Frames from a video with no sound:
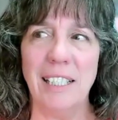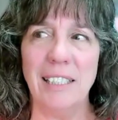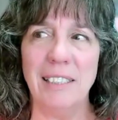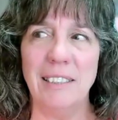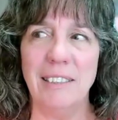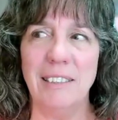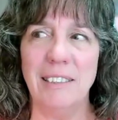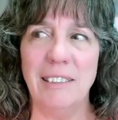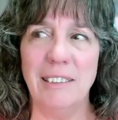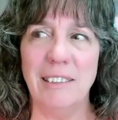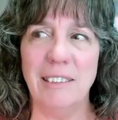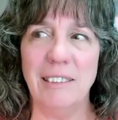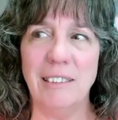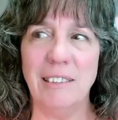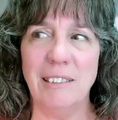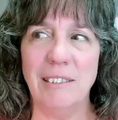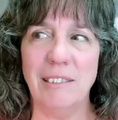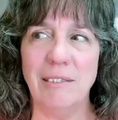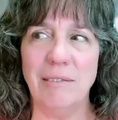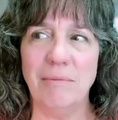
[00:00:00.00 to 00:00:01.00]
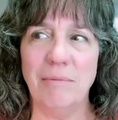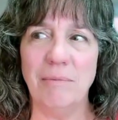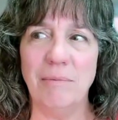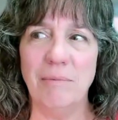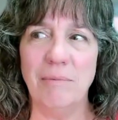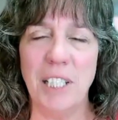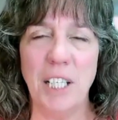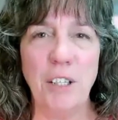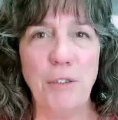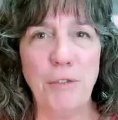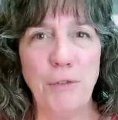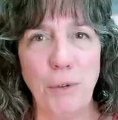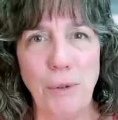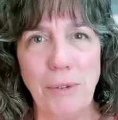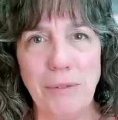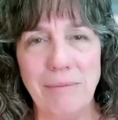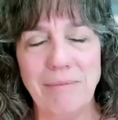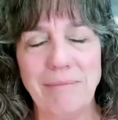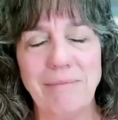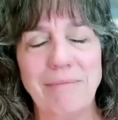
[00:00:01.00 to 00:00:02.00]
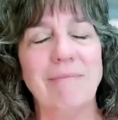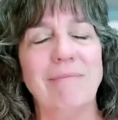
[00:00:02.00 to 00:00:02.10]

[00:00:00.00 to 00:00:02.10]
and tearful.